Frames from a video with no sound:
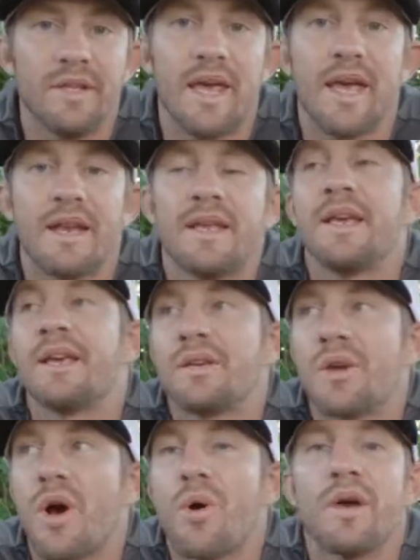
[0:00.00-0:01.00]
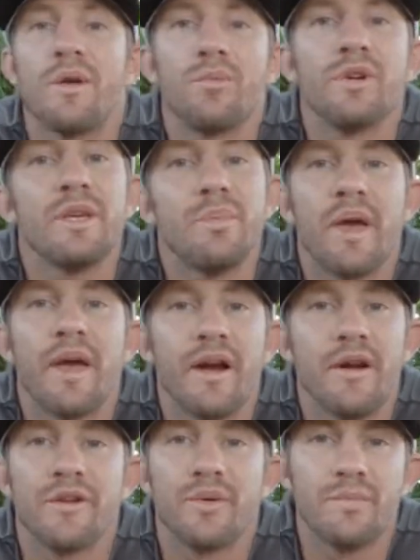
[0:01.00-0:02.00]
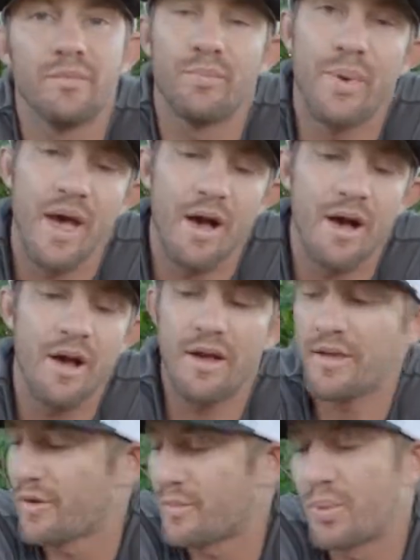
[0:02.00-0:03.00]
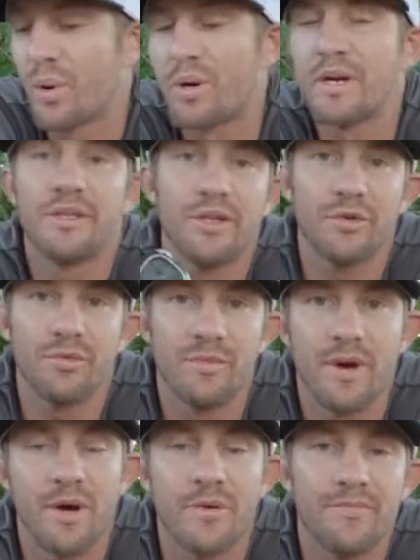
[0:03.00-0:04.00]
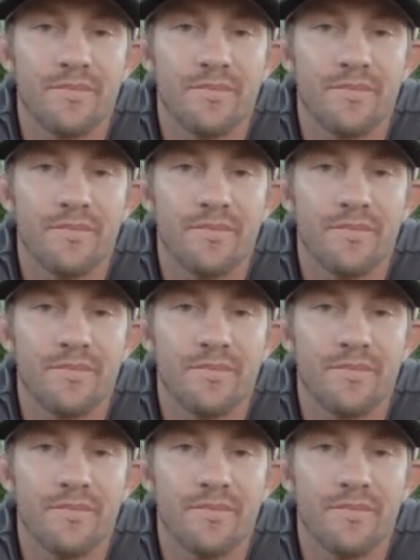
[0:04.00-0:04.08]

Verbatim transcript: to then go and repair your uh, your board to your remote.